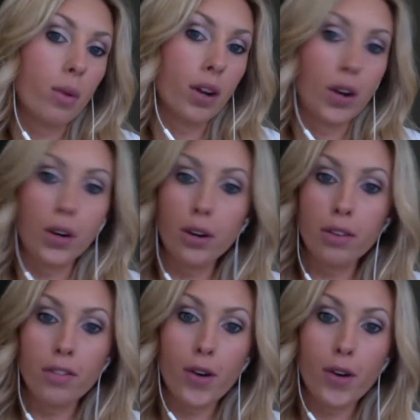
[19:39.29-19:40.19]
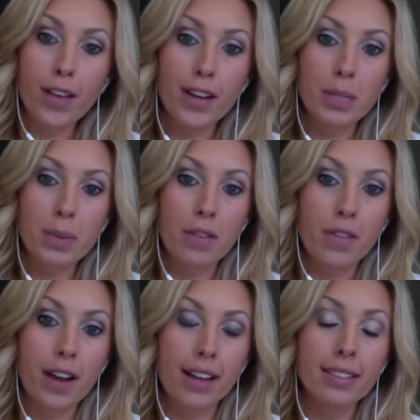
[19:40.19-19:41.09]
140 Facebook
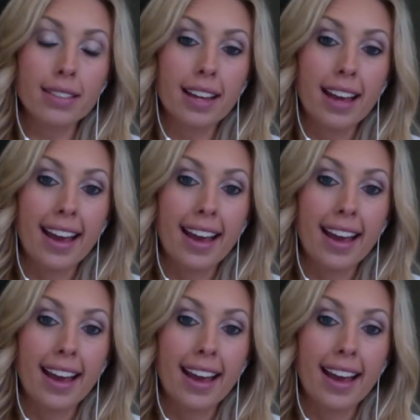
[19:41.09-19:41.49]
friends,